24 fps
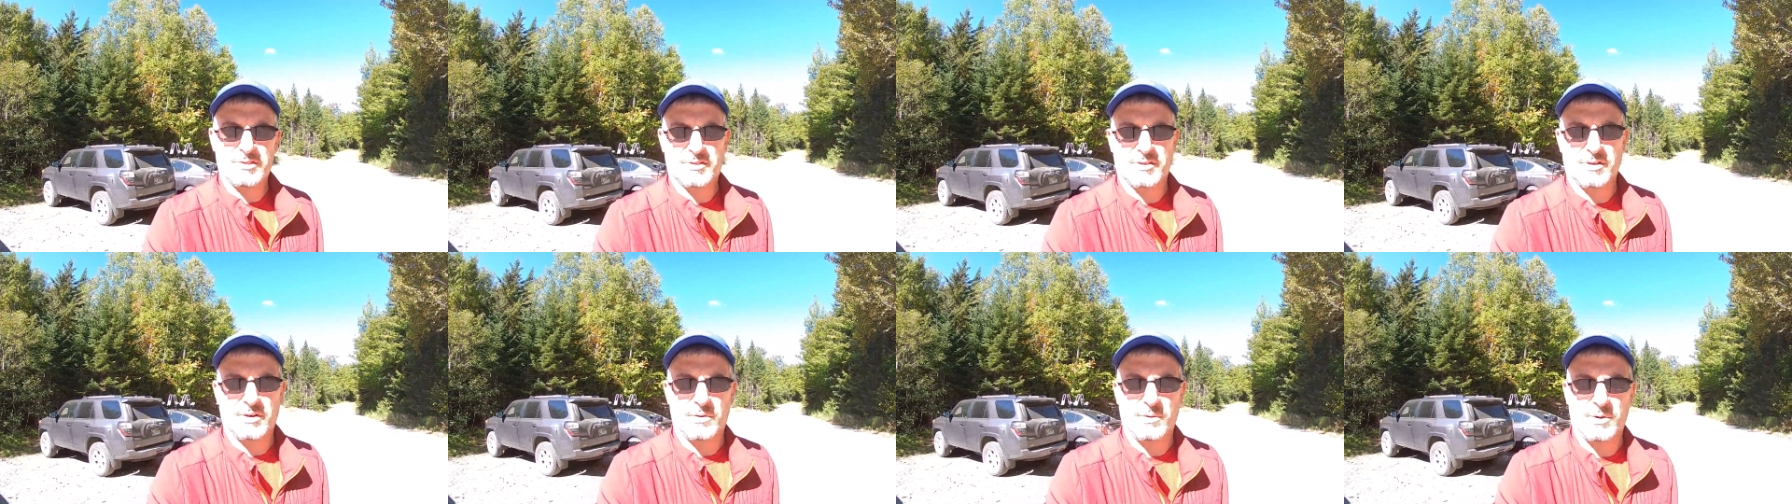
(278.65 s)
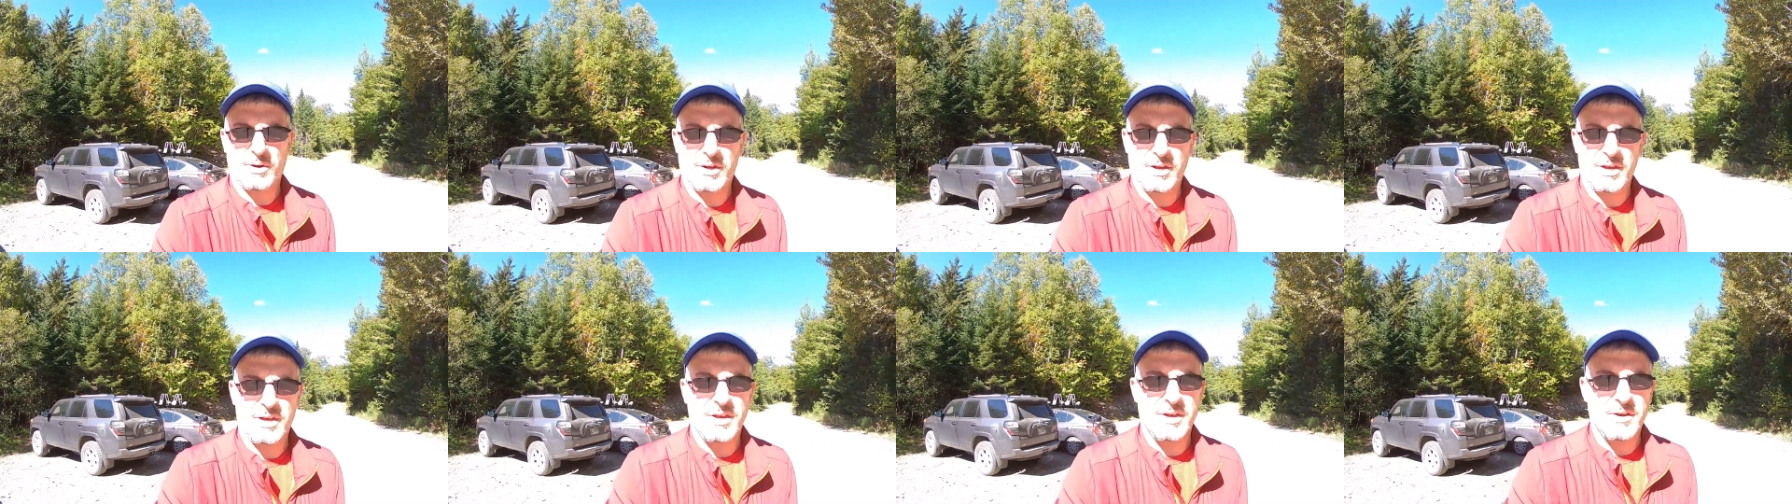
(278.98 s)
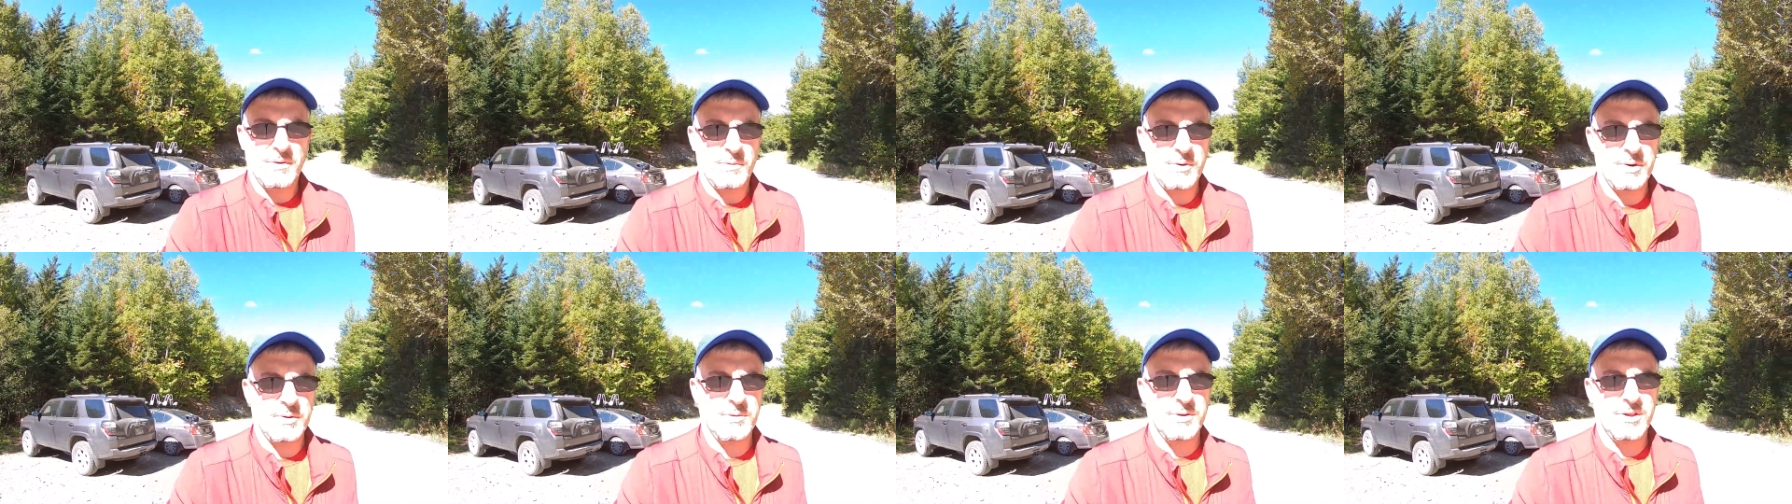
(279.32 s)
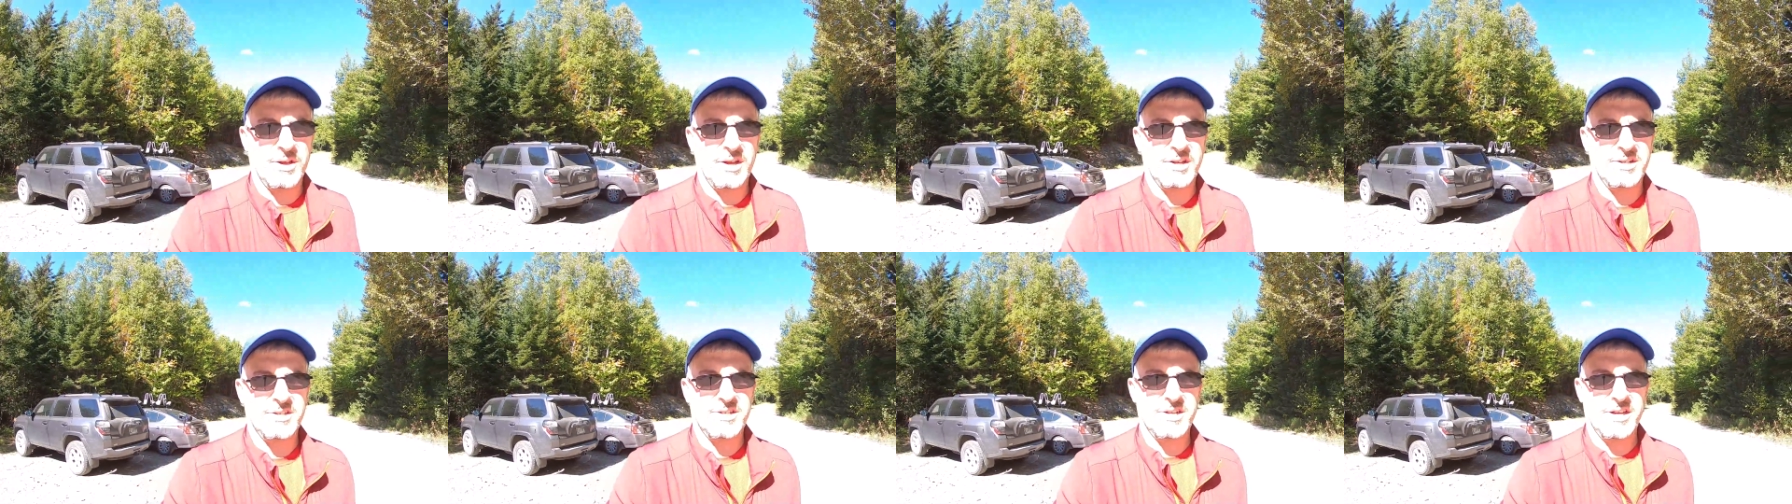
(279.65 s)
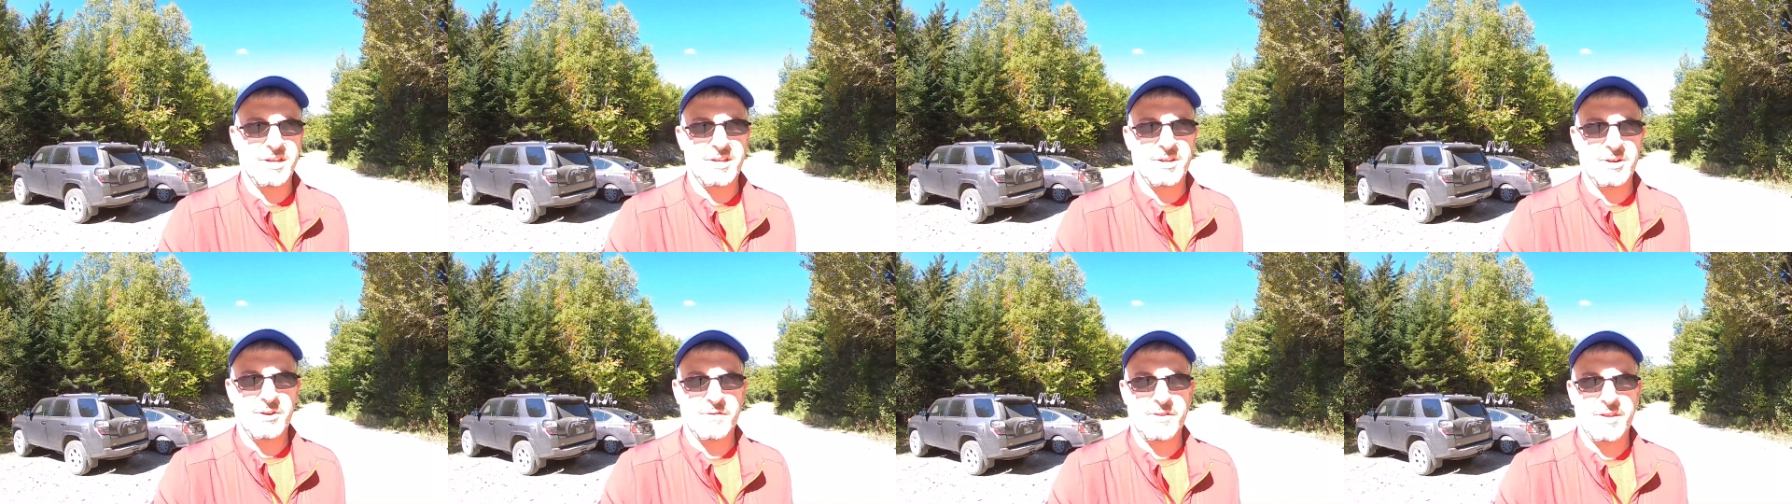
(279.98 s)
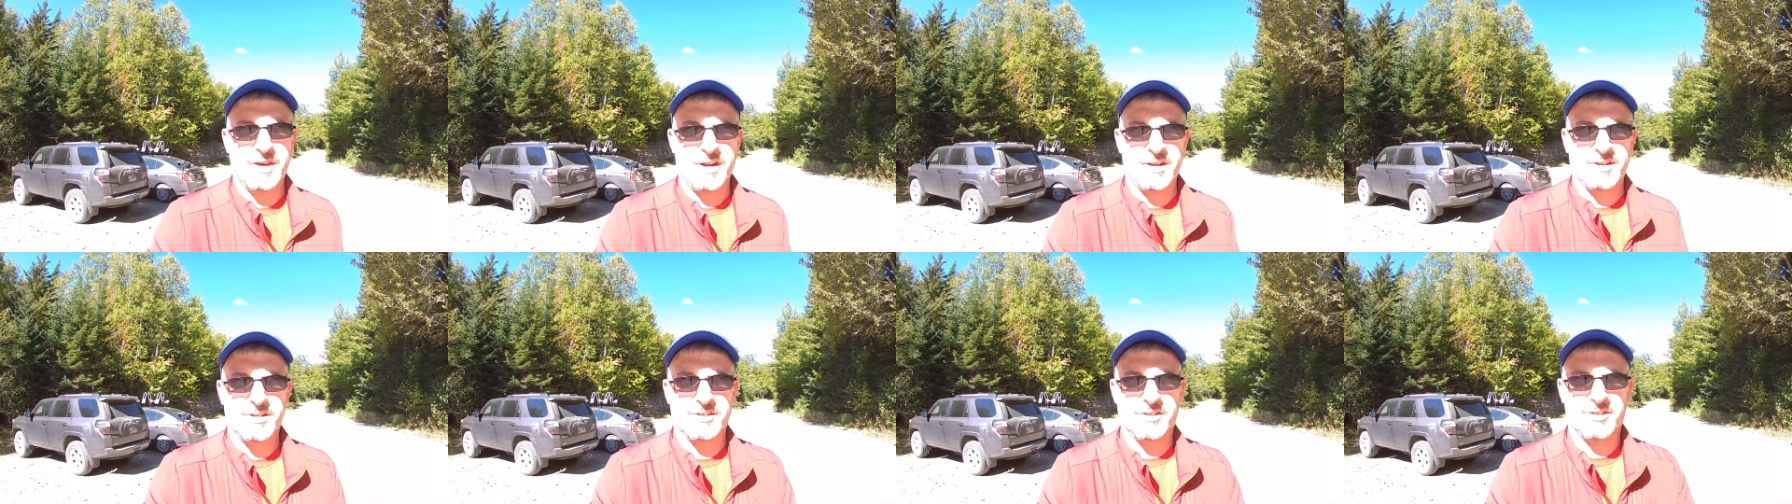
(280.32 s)
so we will take you over
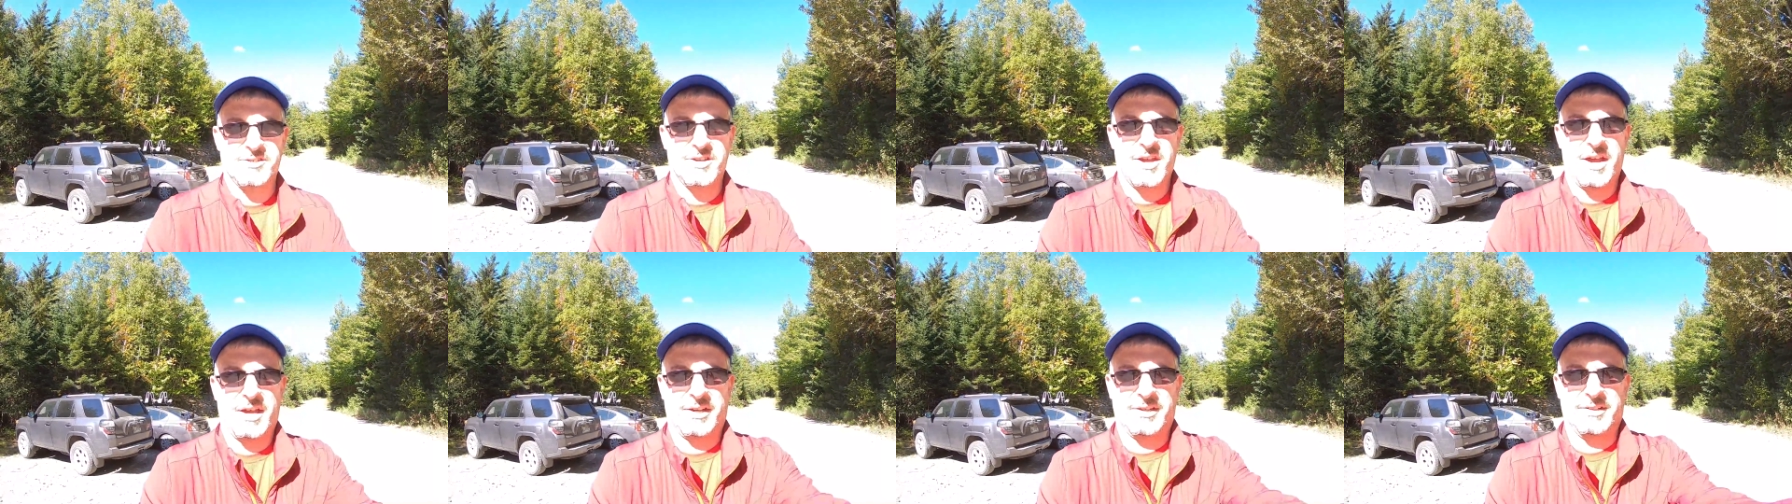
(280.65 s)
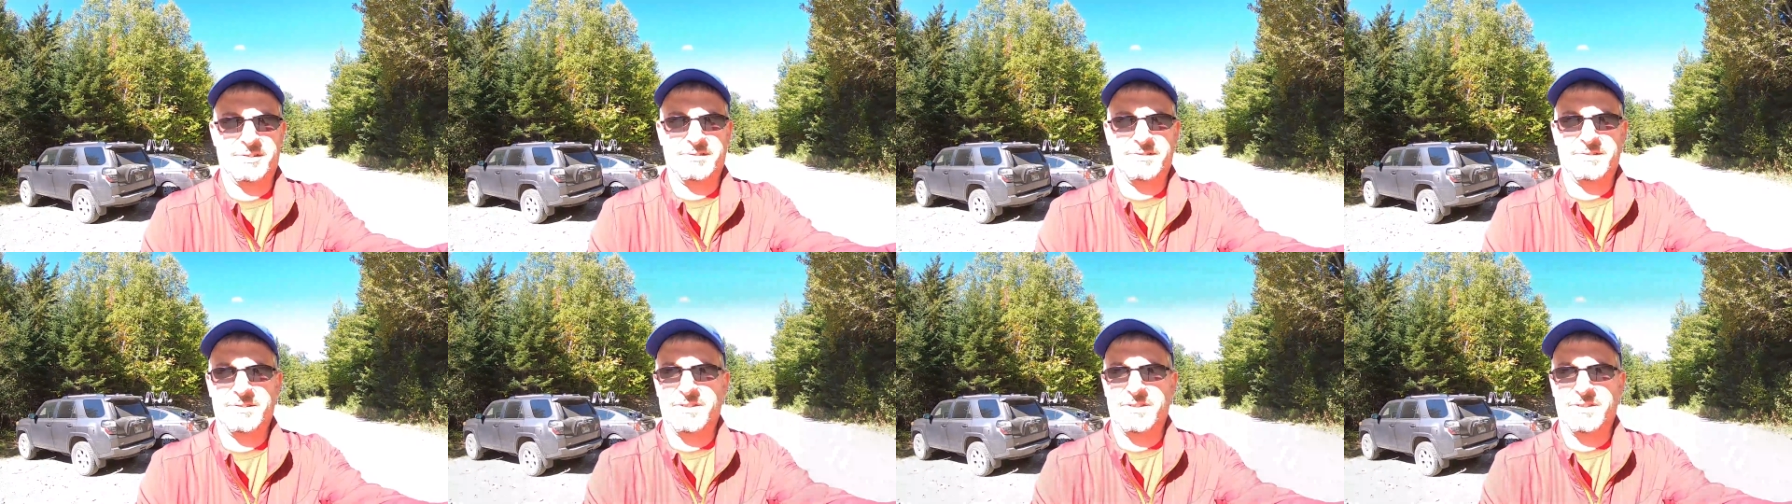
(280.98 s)
there in just a sec.